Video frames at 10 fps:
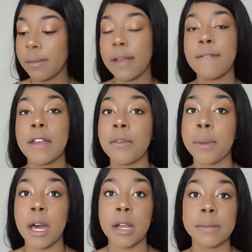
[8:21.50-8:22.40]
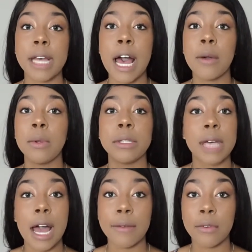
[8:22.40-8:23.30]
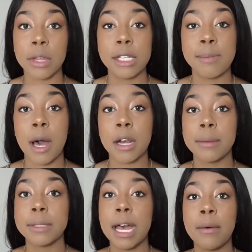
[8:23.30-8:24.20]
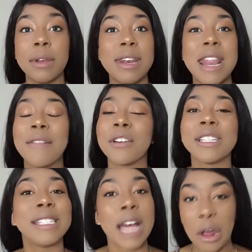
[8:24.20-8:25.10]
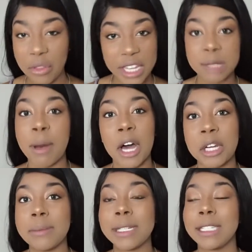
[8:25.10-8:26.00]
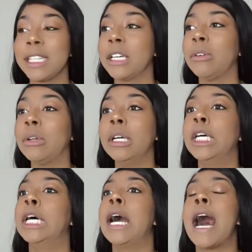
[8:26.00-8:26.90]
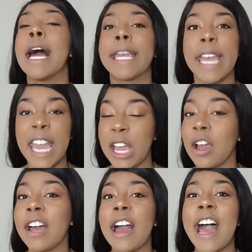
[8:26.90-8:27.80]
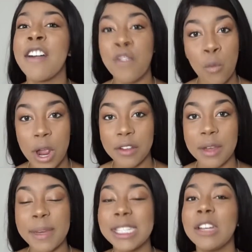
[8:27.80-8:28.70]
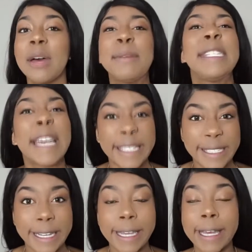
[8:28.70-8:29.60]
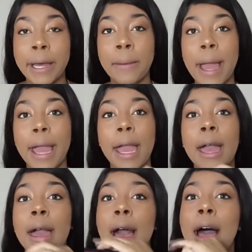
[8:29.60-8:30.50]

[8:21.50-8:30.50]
are my favorite bottoms. I will die for these bottoms. I will never sell these bottoms until I can't ever wear them. Until I'm 60, okay?